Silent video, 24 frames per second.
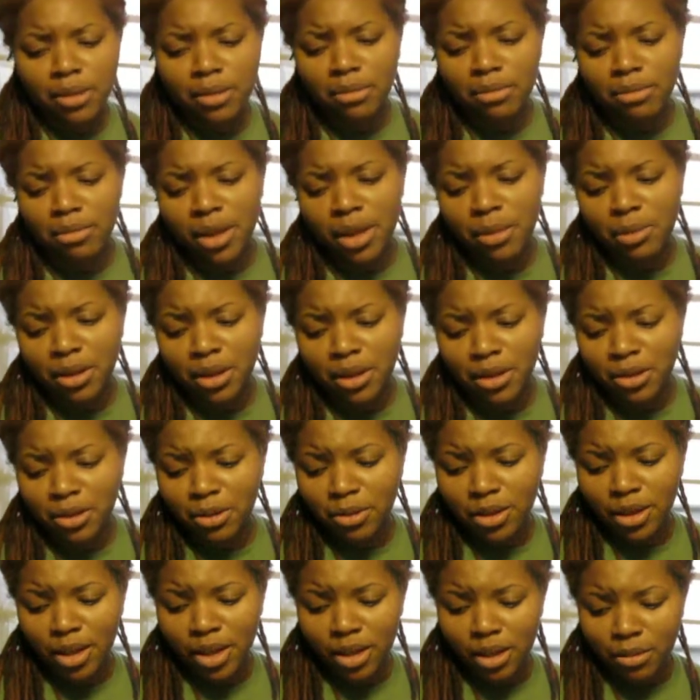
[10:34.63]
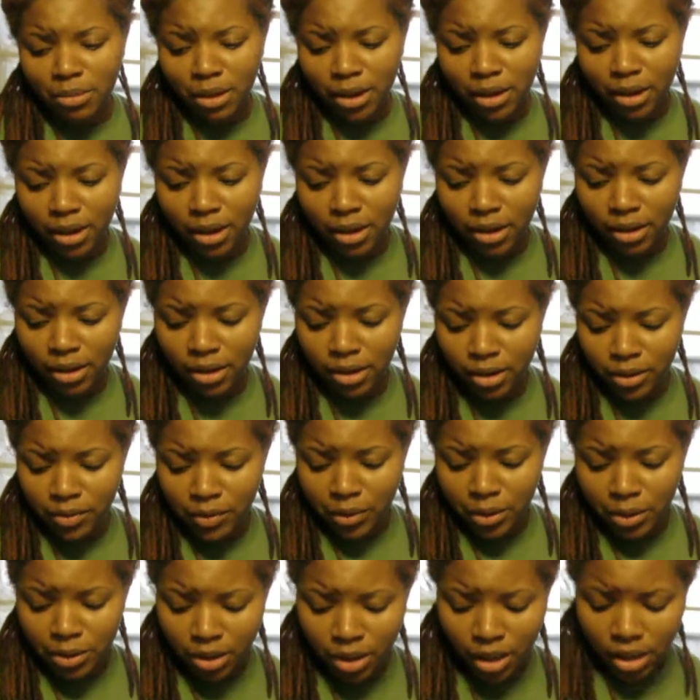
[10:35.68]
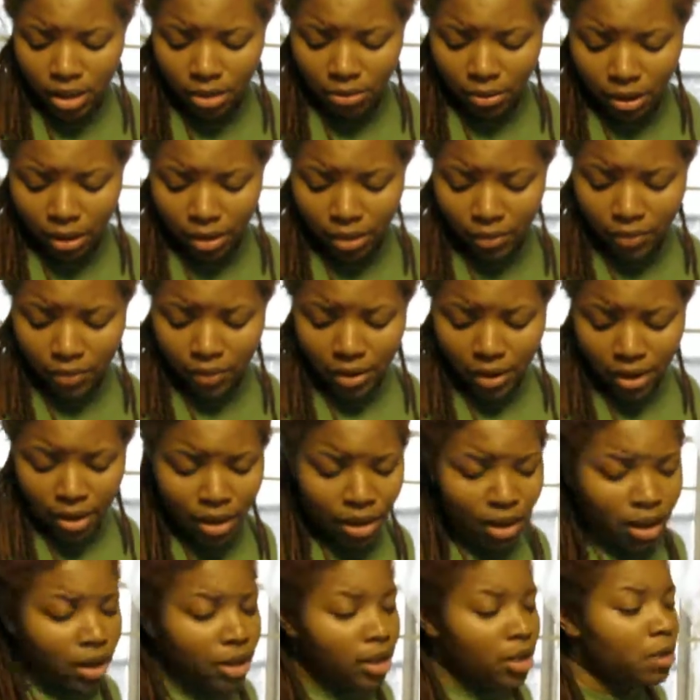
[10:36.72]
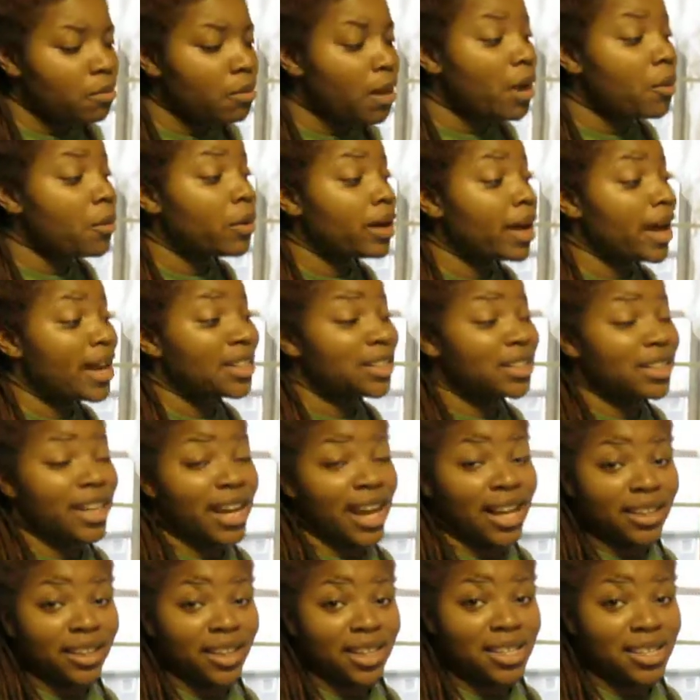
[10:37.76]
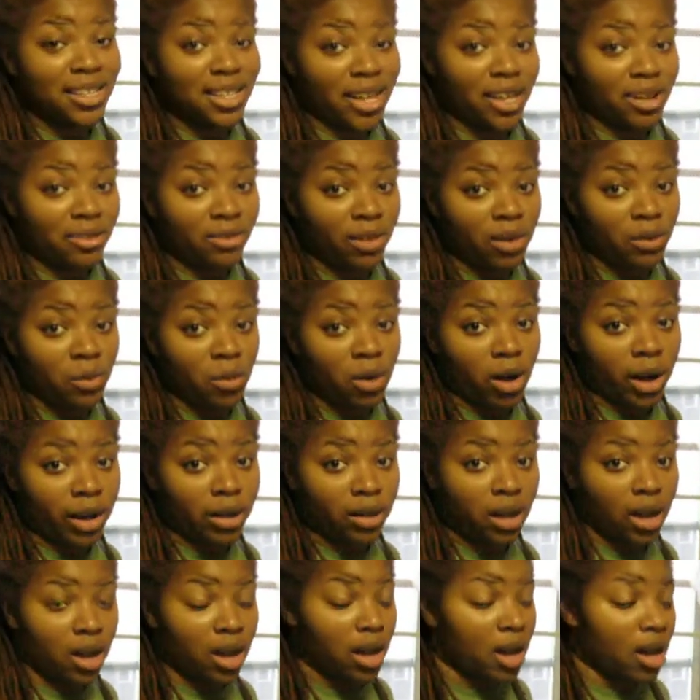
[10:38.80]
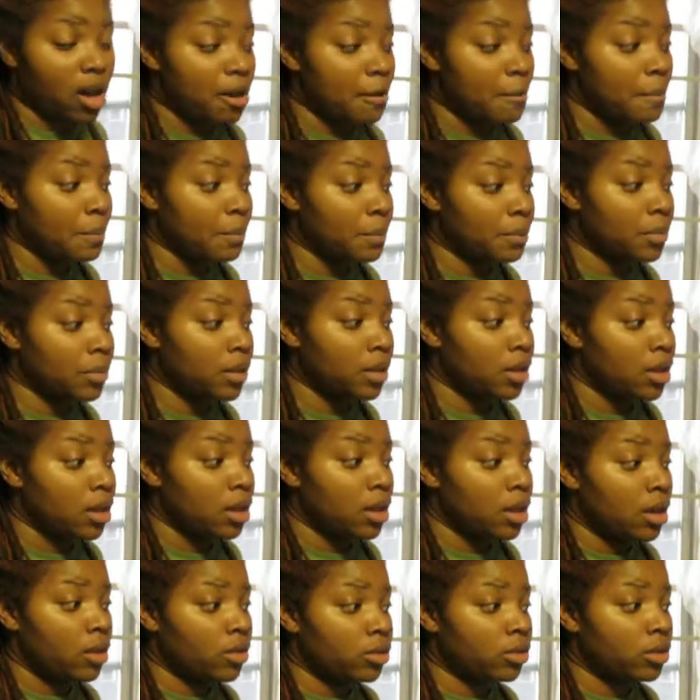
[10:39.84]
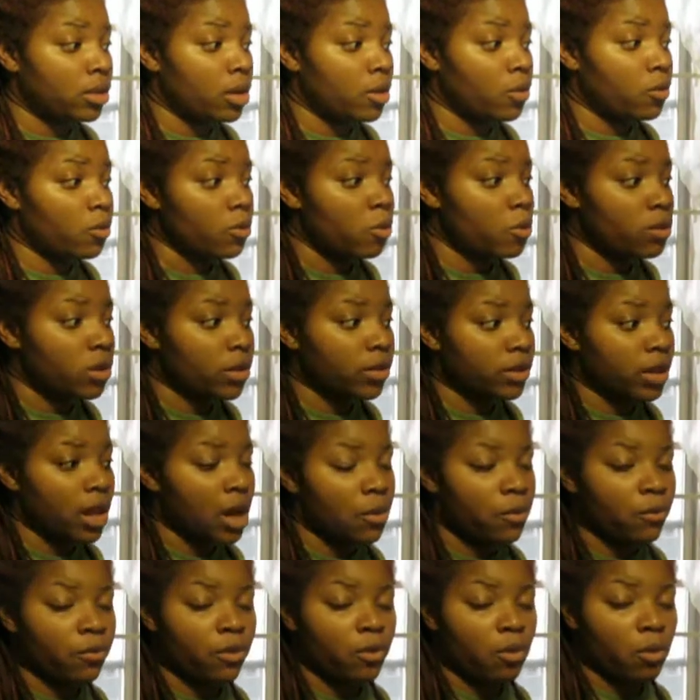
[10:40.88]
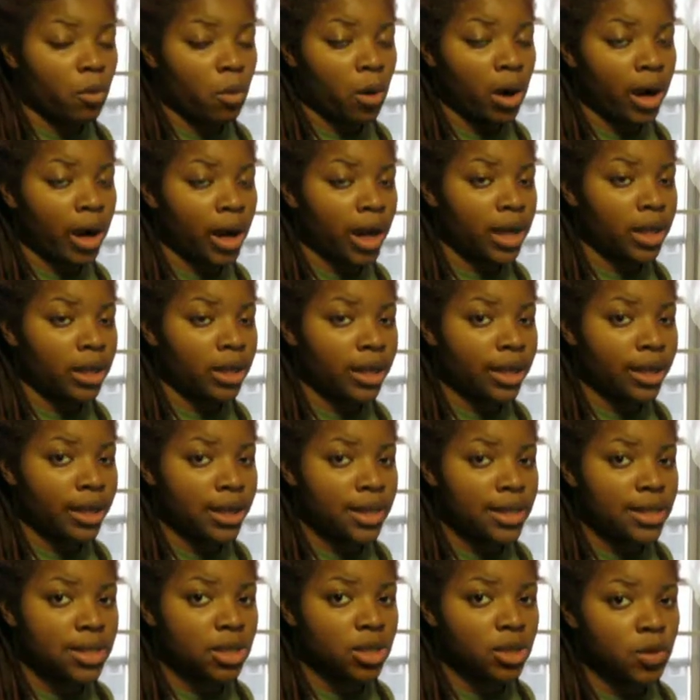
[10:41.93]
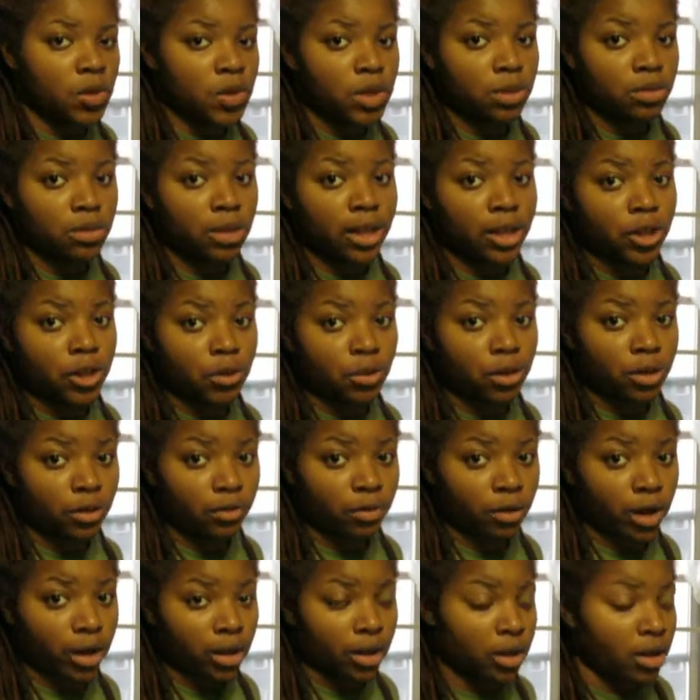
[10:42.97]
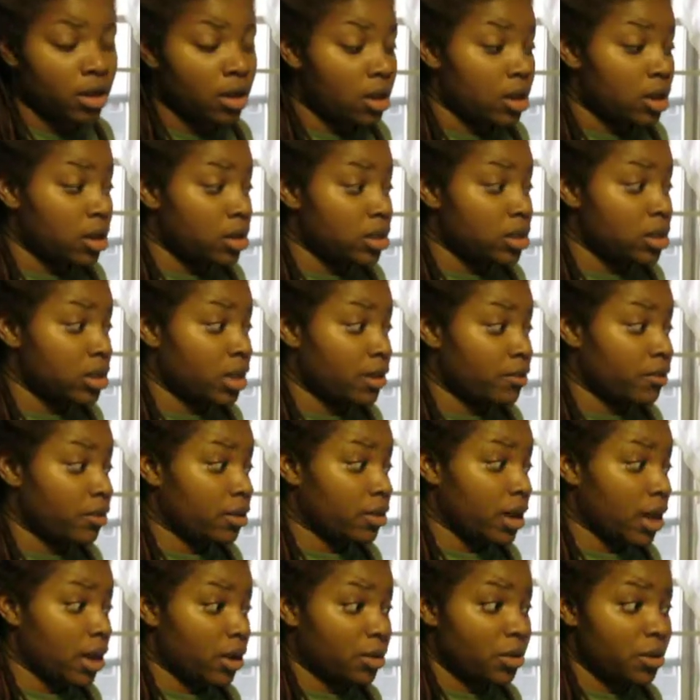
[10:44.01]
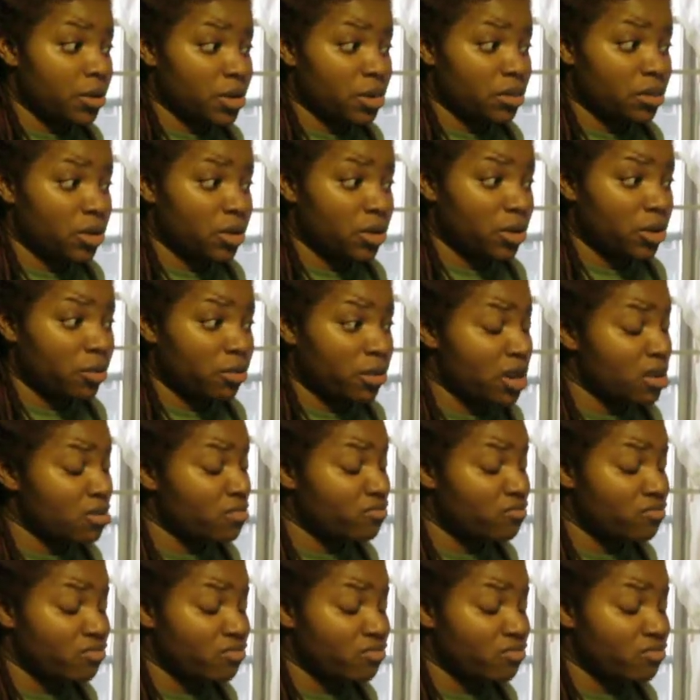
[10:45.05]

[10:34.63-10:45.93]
Baby, you're killing me here. You're killing me. You might want to actually add things like red wine. The rule of thumb for wine is to use something that you would drink. So if you're not going to use something you drink,